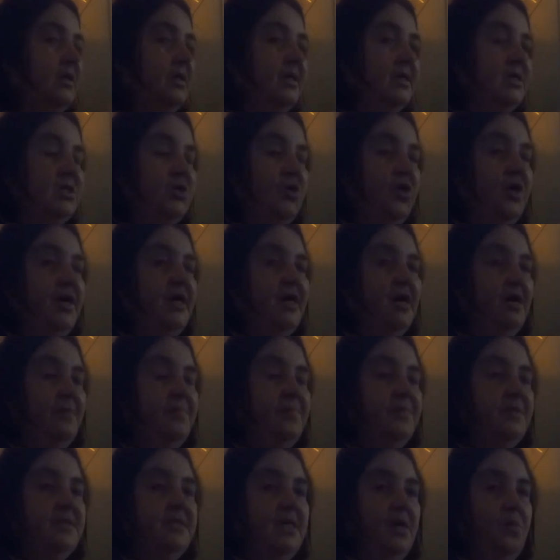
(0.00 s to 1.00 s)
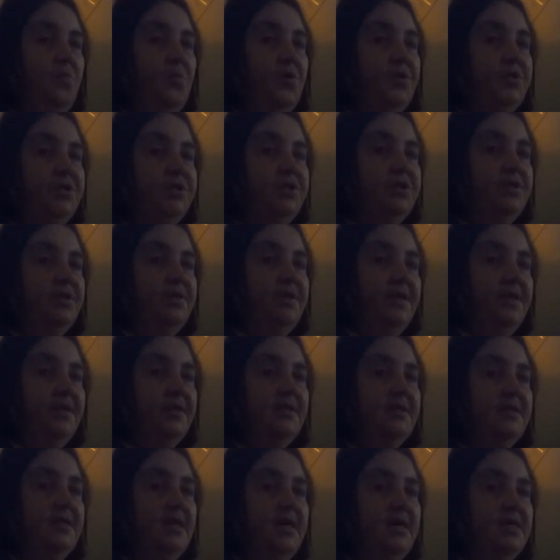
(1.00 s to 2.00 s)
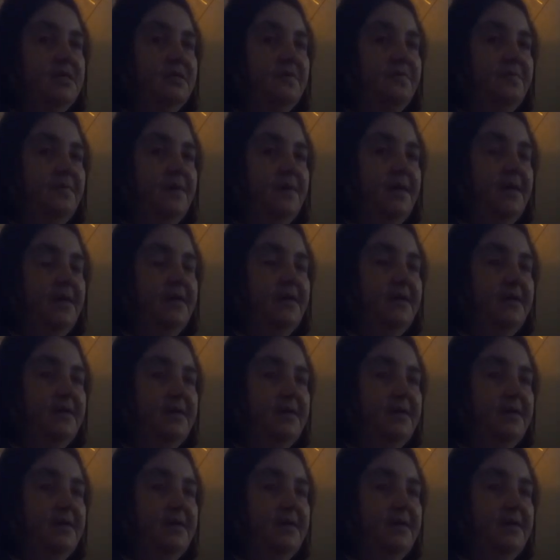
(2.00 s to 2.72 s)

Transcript: The psyop is they want you to think the stars are fake,